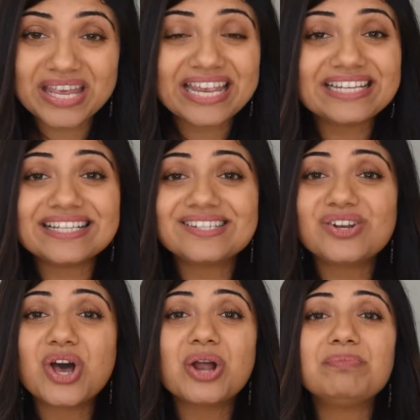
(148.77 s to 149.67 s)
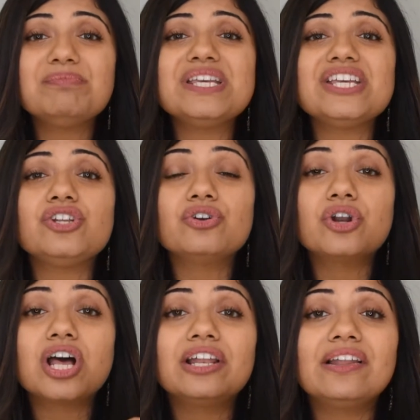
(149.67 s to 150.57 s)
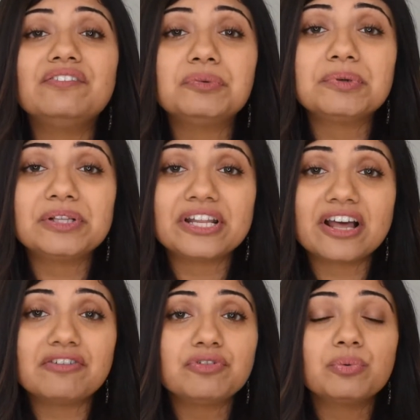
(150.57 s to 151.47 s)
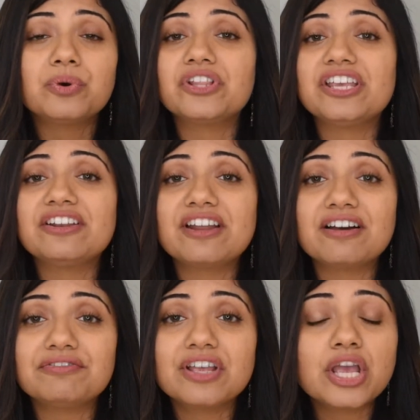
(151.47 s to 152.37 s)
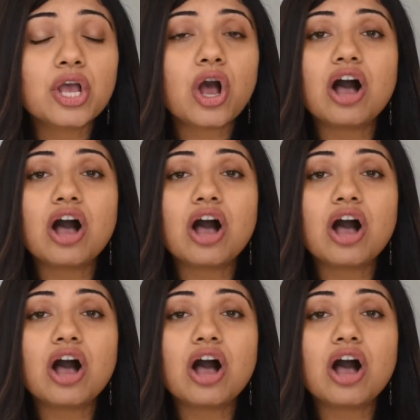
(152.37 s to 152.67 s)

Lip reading: It does not mean you're not lovable enough or worthy enough.